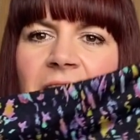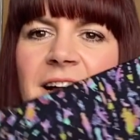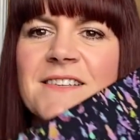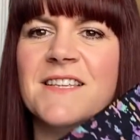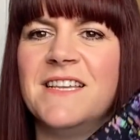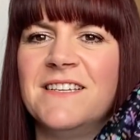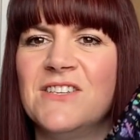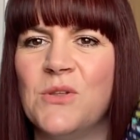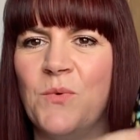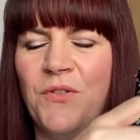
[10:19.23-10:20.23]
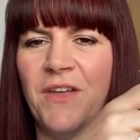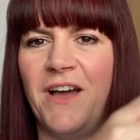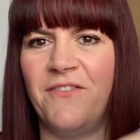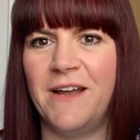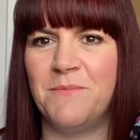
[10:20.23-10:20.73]
So this is the one that
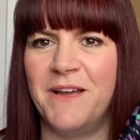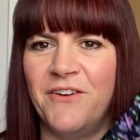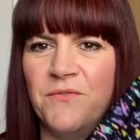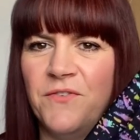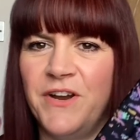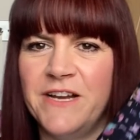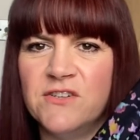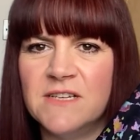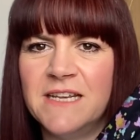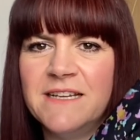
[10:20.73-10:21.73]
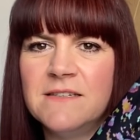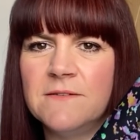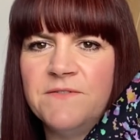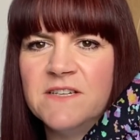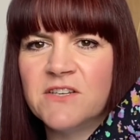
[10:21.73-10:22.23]
I've had my eye on for ages, and this is a
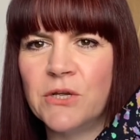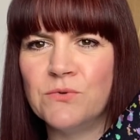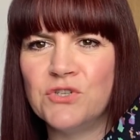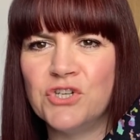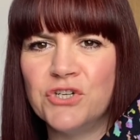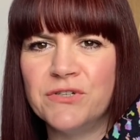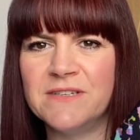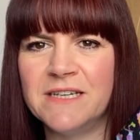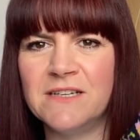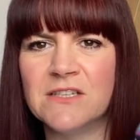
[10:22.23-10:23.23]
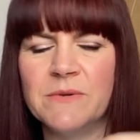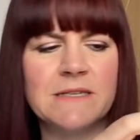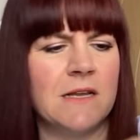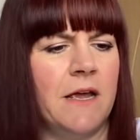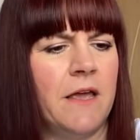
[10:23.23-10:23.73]
Viscose Jersey. So
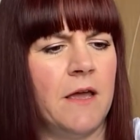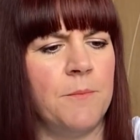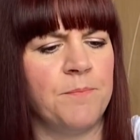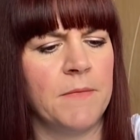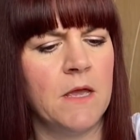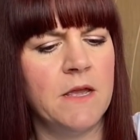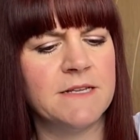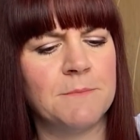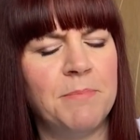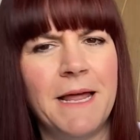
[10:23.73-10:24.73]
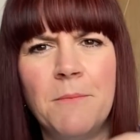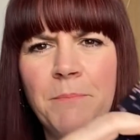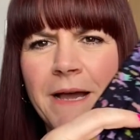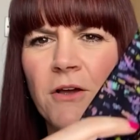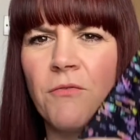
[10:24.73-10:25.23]
it's like, it's a black
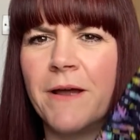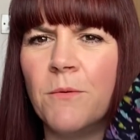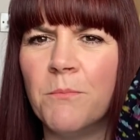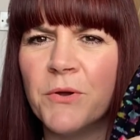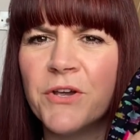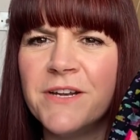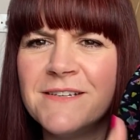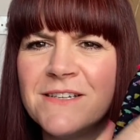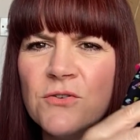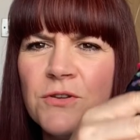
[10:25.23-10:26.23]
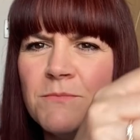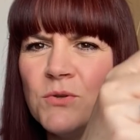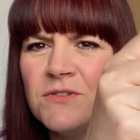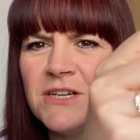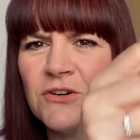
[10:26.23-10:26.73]
background, but can you see all the
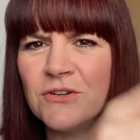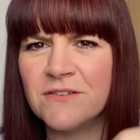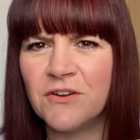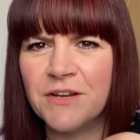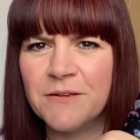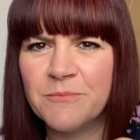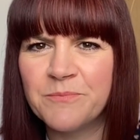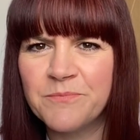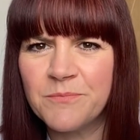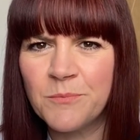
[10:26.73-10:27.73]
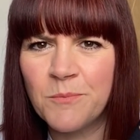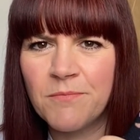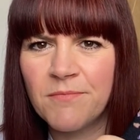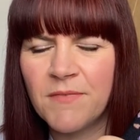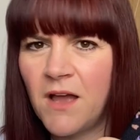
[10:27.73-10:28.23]
multicolours on it?
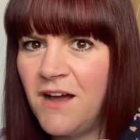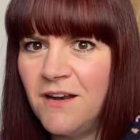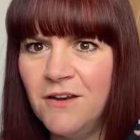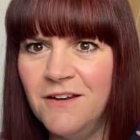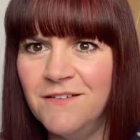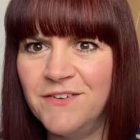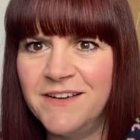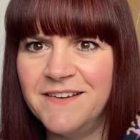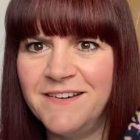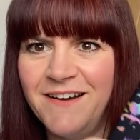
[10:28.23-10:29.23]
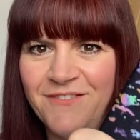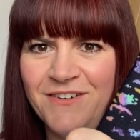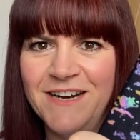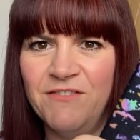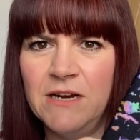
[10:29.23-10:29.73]
I love it. I
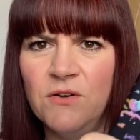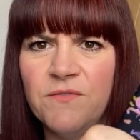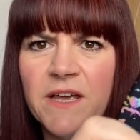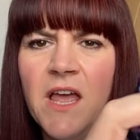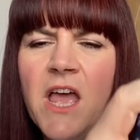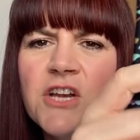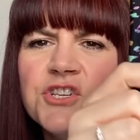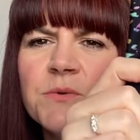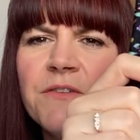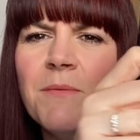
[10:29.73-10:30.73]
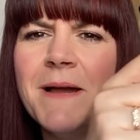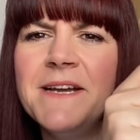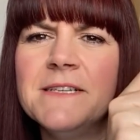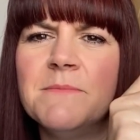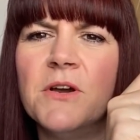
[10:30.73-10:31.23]
really, really love it. Do you know what it
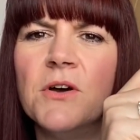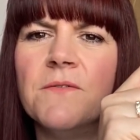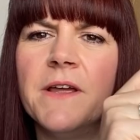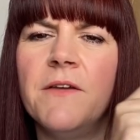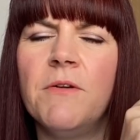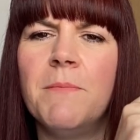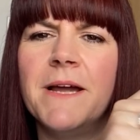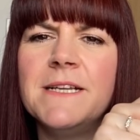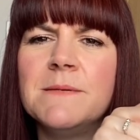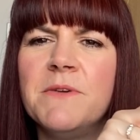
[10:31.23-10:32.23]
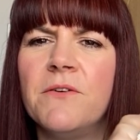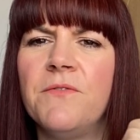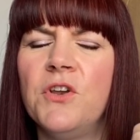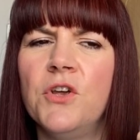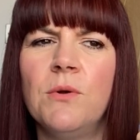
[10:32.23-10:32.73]
reminds me of? It reminds me of,
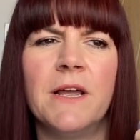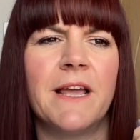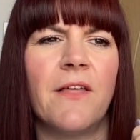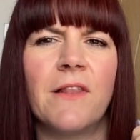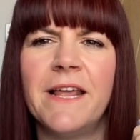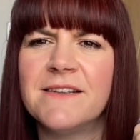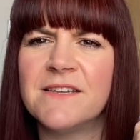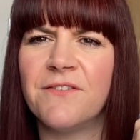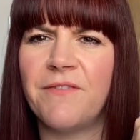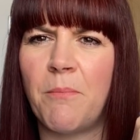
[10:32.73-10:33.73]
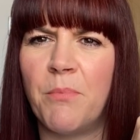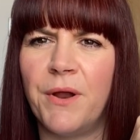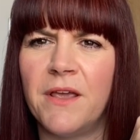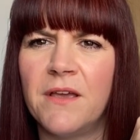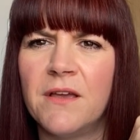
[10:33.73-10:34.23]
you know, like athletic
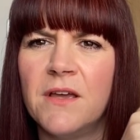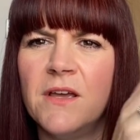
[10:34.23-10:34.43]
fabric.